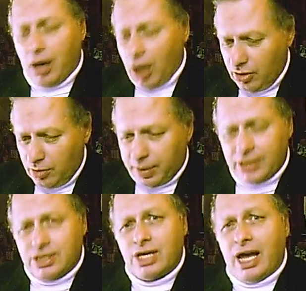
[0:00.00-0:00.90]
Other
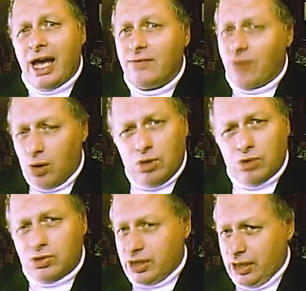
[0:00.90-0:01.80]
places I have
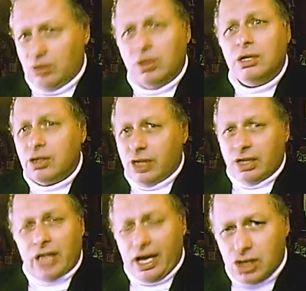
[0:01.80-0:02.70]
almost till the
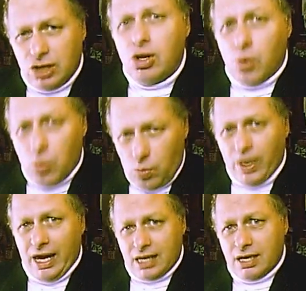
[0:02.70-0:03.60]
election
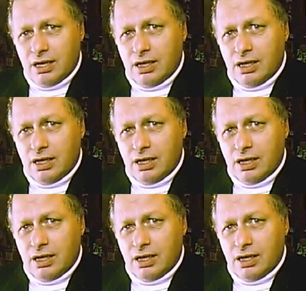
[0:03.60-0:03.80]
week.